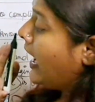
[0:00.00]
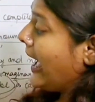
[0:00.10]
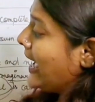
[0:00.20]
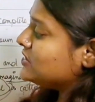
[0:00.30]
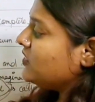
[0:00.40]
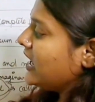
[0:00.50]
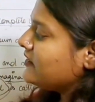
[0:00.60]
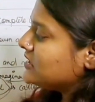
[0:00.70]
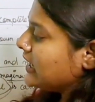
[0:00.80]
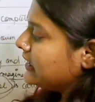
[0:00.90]
As we
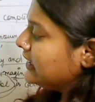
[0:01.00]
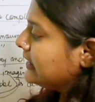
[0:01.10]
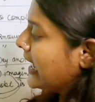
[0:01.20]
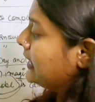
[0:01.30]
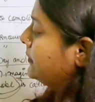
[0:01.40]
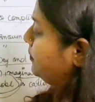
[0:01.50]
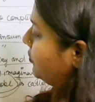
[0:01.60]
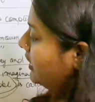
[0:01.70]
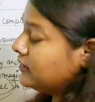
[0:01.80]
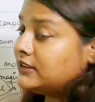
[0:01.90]
have studied that
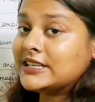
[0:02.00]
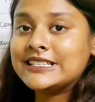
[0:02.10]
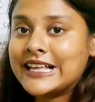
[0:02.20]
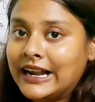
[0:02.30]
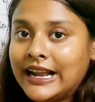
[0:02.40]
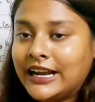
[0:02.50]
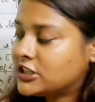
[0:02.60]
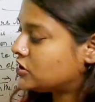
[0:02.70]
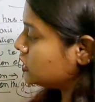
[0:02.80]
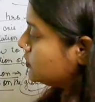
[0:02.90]
the sunlight
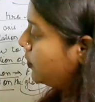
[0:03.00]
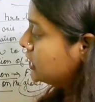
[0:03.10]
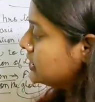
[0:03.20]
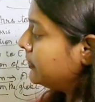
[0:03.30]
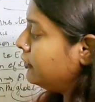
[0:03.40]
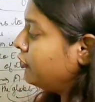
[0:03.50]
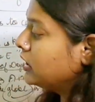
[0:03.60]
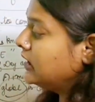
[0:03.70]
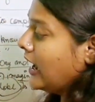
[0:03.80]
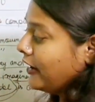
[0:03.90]
is responsible for
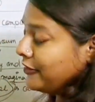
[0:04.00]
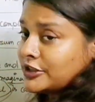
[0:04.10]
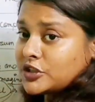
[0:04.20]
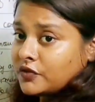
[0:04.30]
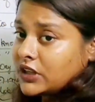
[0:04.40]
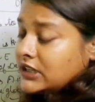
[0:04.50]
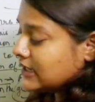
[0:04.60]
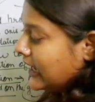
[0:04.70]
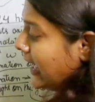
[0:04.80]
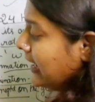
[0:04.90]
the occurrence of the
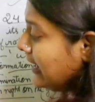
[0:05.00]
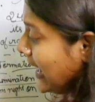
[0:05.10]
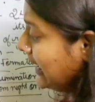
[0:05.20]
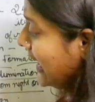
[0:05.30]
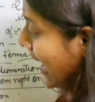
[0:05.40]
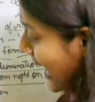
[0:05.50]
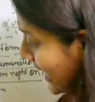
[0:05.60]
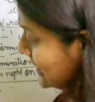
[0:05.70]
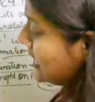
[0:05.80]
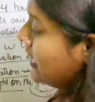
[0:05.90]
day and night,
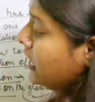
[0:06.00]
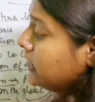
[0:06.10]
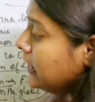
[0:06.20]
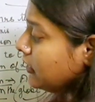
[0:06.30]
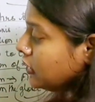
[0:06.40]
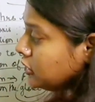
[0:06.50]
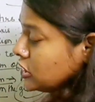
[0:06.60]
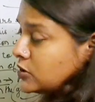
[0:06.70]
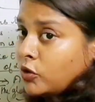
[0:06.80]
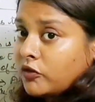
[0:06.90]
as the Earth
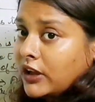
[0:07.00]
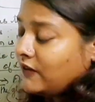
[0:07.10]
is moving.